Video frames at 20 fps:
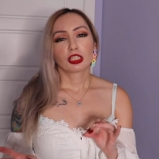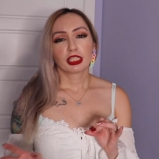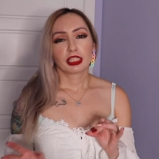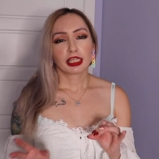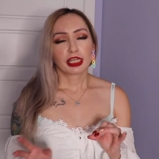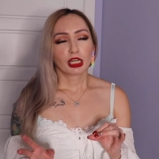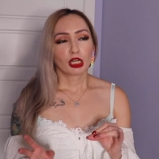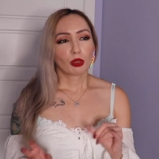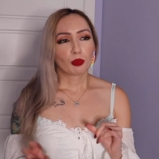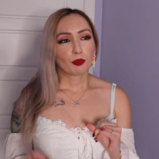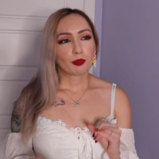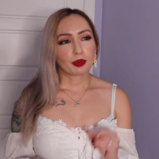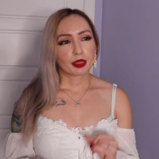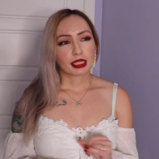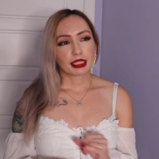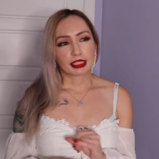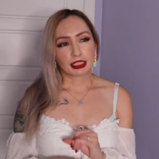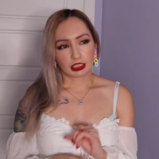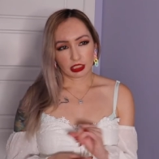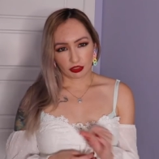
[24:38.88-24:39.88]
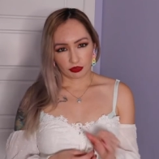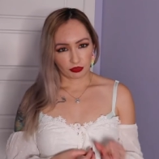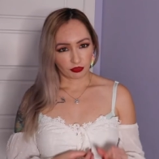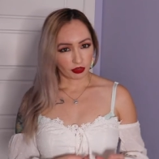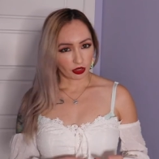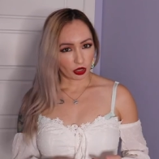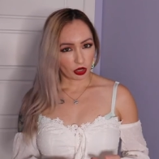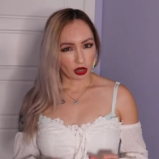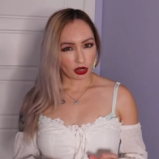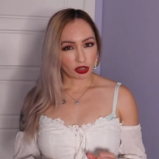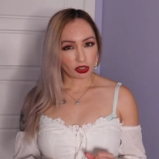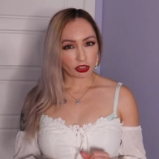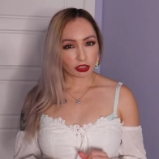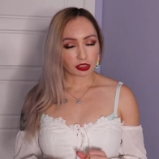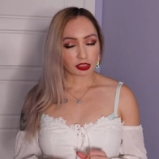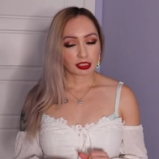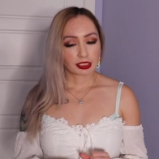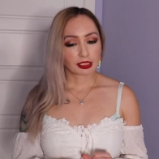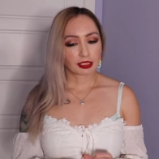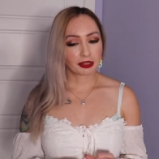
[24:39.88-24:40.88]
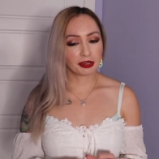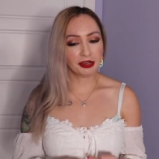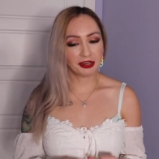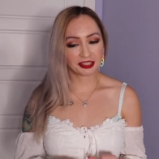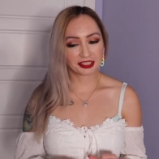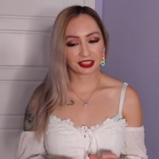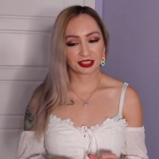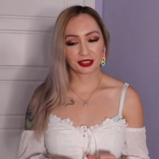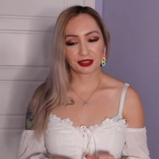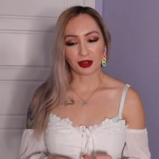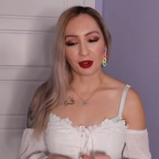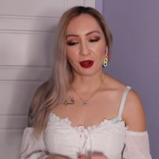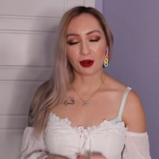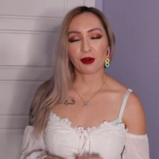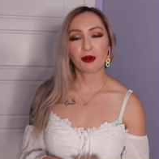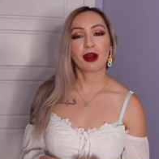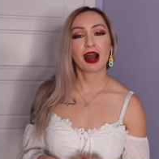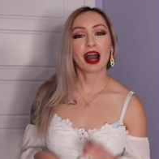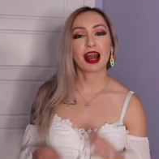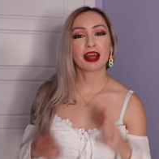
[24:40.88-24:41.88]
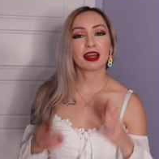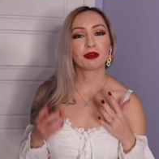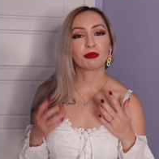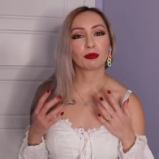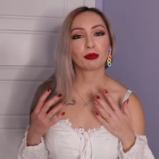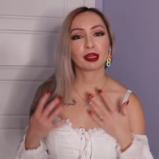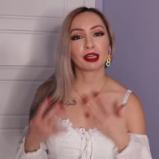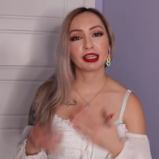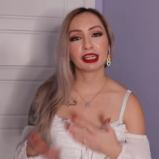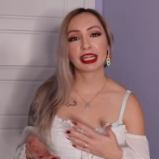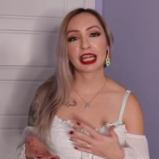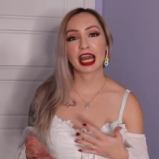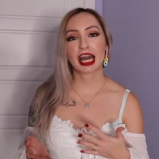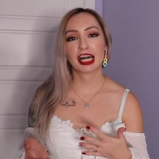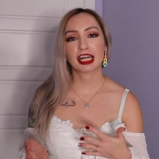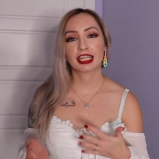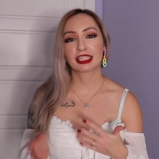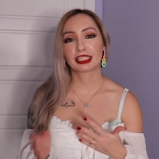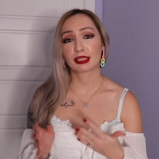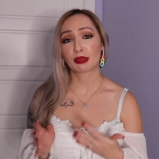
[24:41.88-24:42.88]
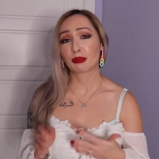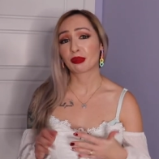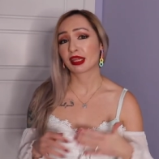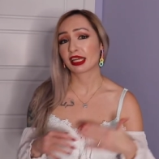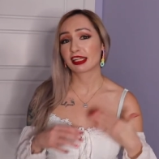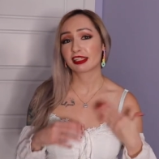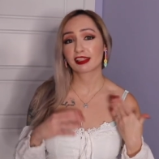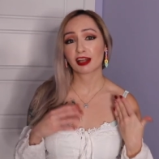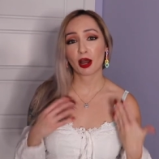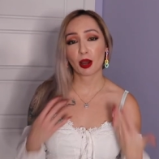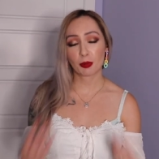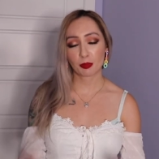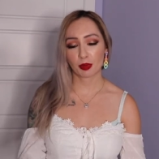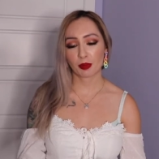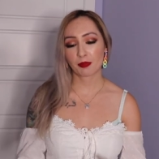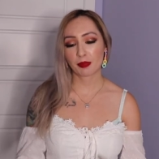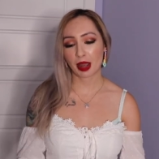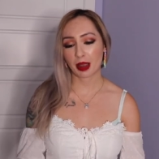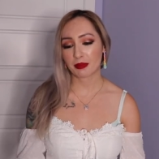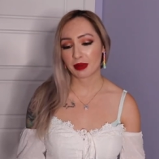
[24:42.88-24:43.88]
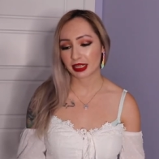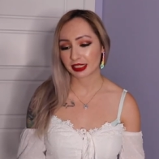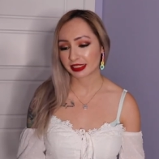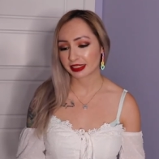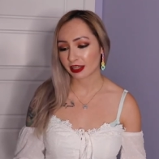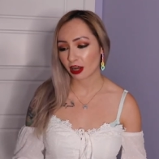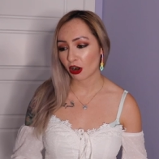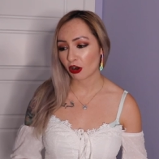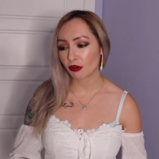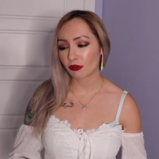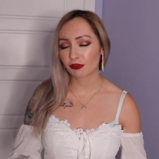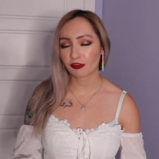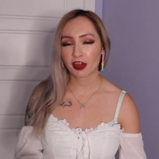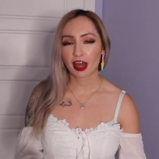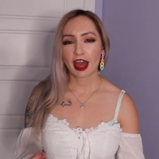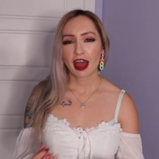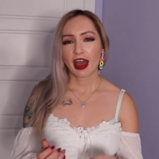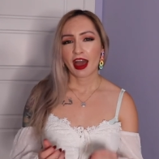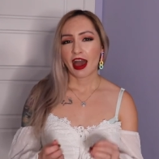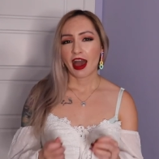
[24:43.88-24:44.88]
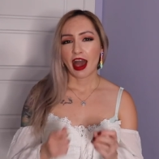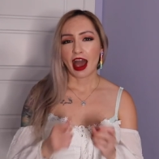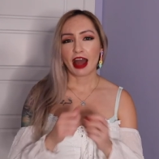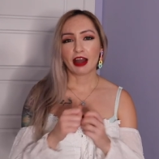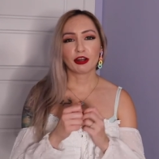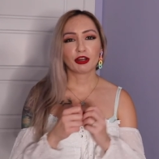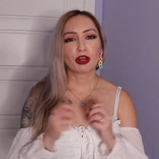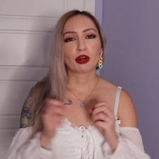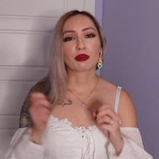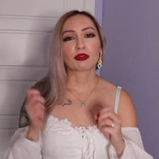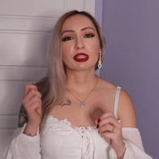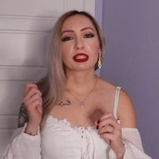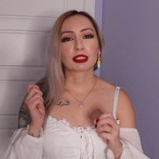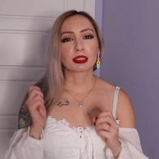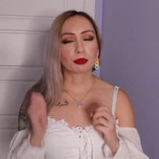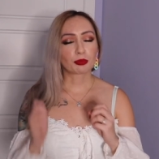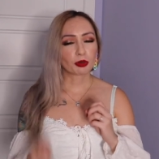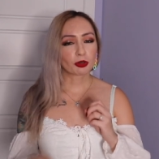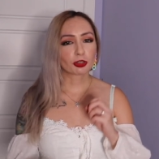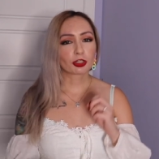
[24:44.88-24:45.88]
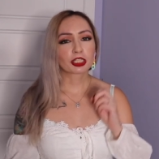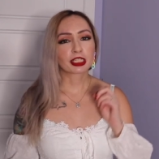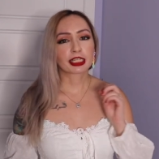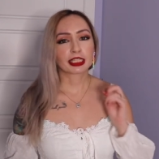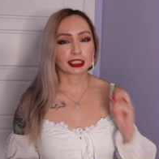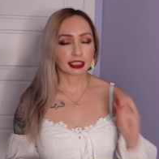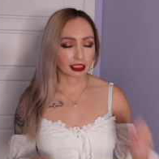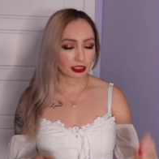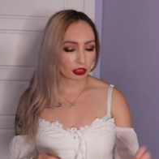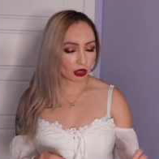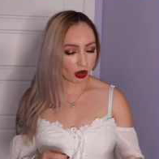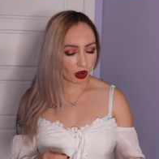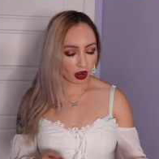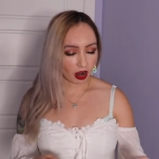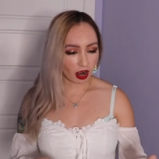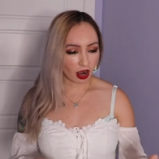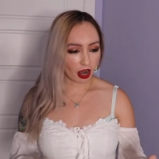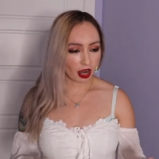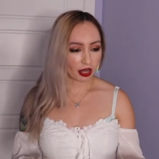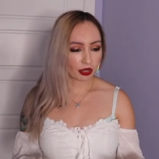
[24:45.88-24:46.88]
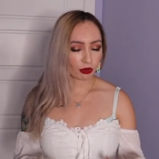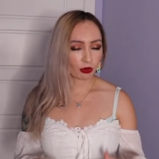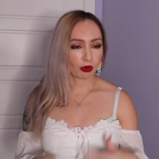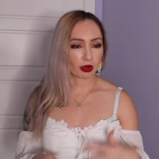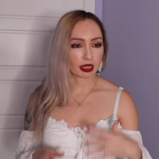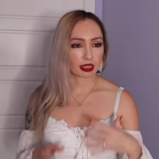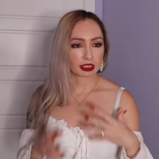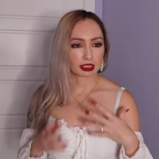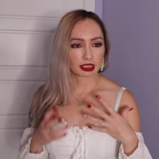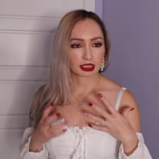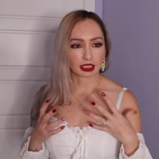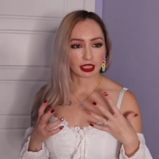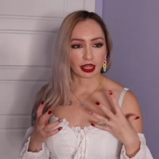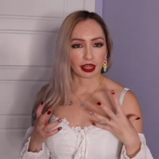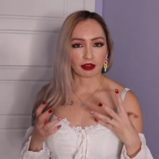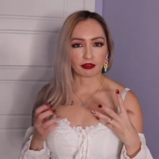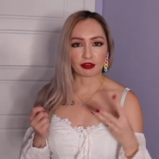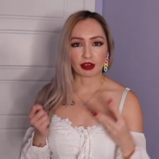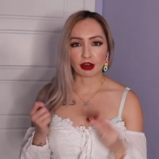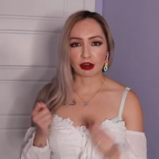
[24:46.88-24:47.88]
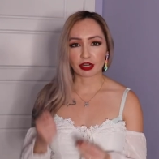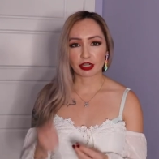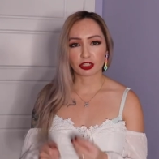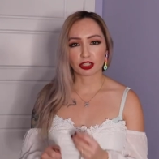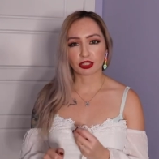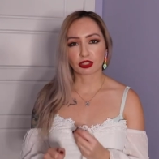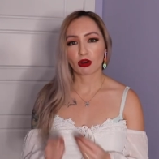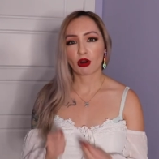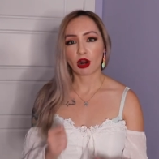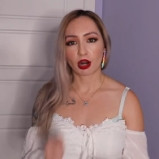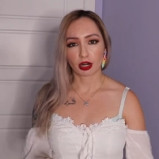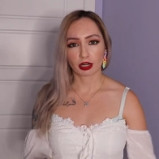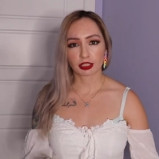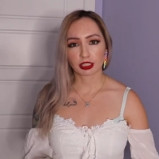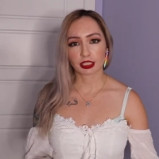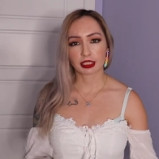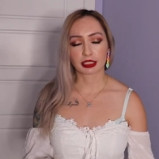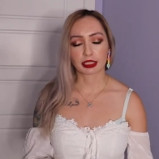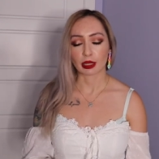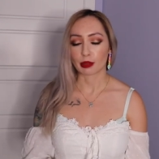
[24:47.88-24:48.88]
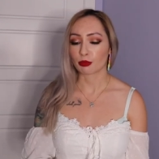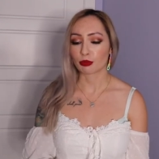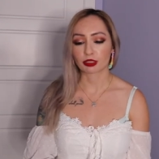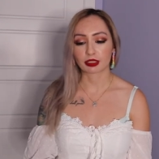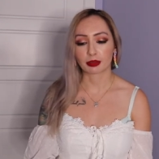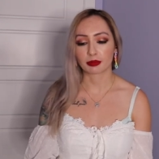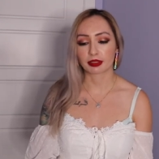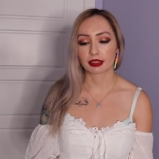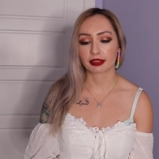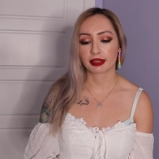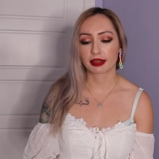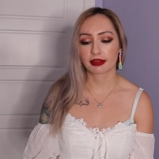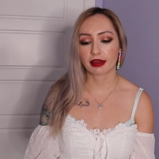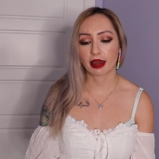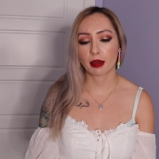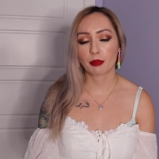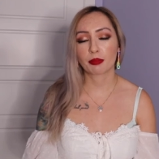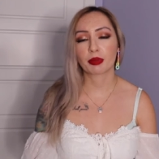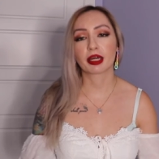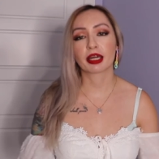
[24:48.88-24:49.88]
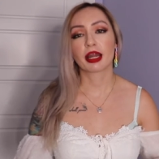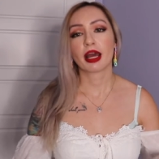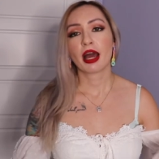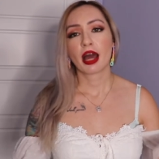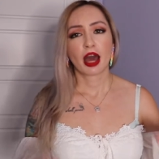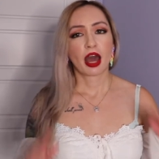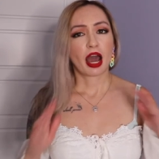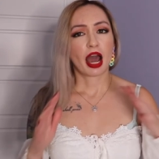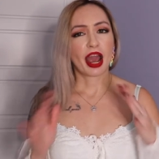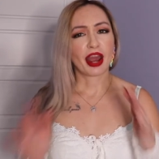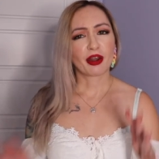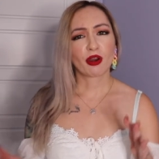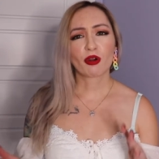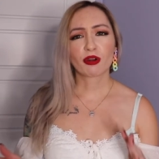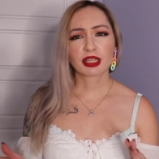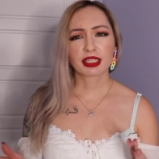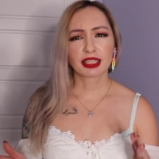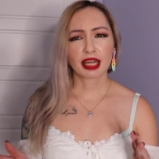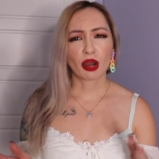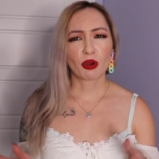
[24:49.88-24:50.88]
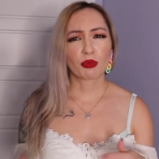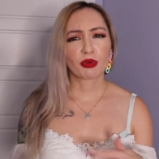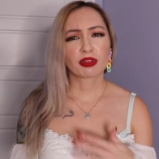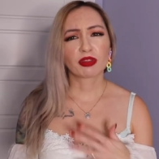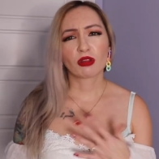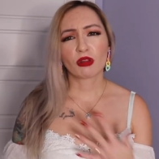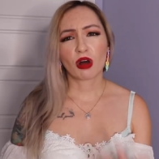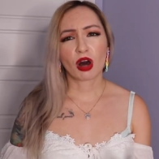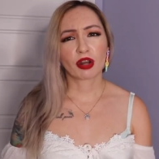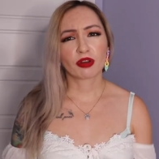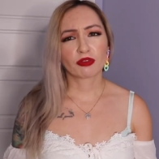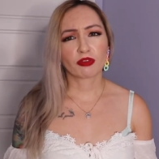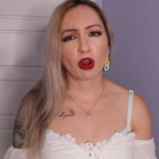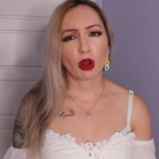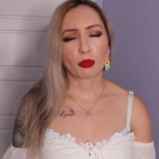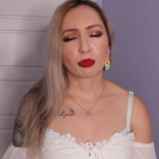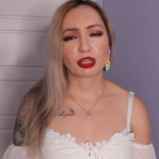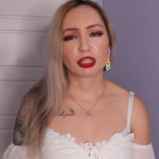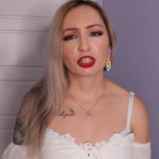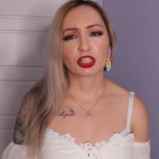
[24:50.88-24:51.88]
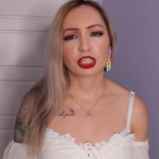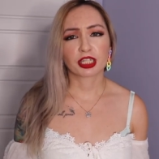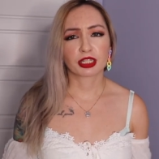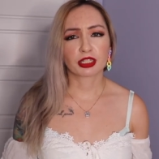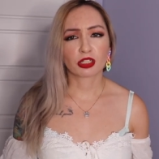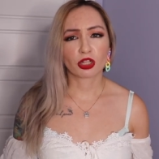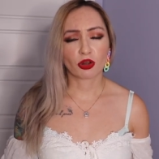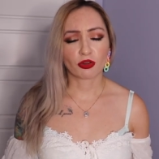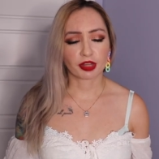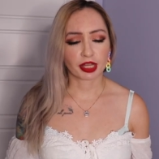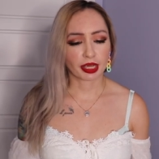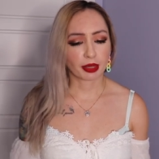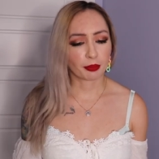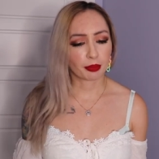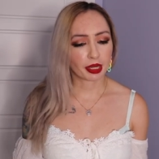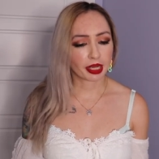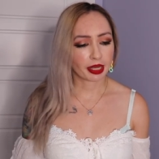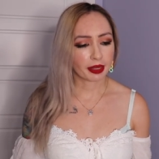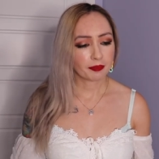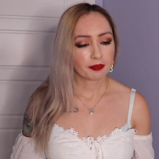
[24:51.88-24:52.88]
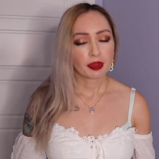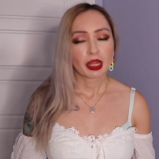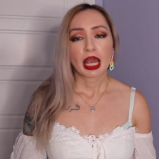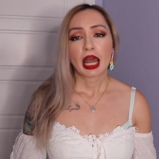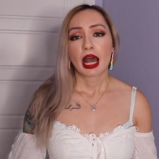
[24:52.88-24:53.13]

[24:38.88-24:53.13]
a little bit difficult. So I really can't zip things up by myself. I don't know, the zipper just gets caught, or it's like very just hard to zip or something like that. But I noticed that with a lot of Romwe and Shein clothing, but